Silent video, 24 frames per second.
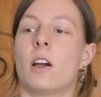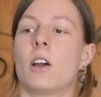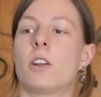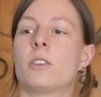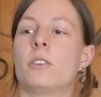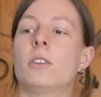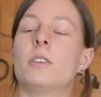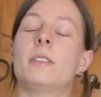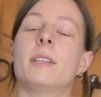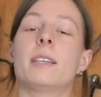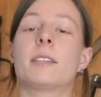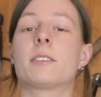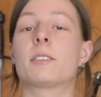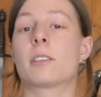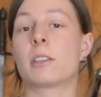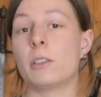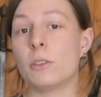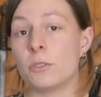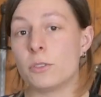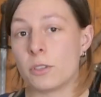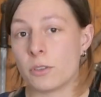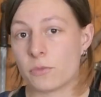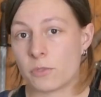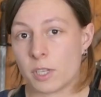are not
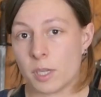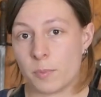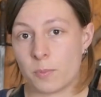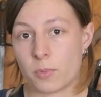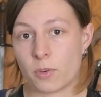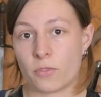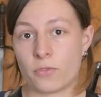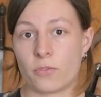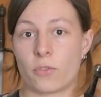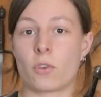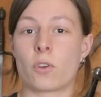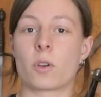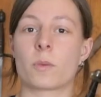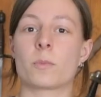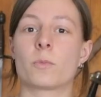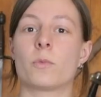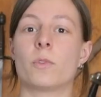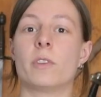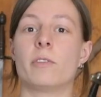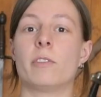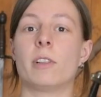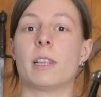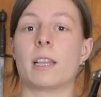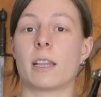exclusively performed
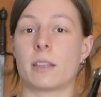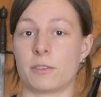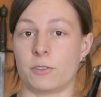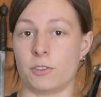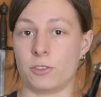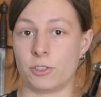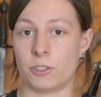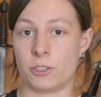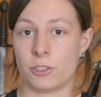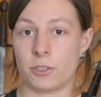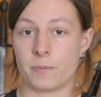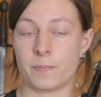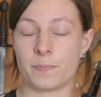with a lunge.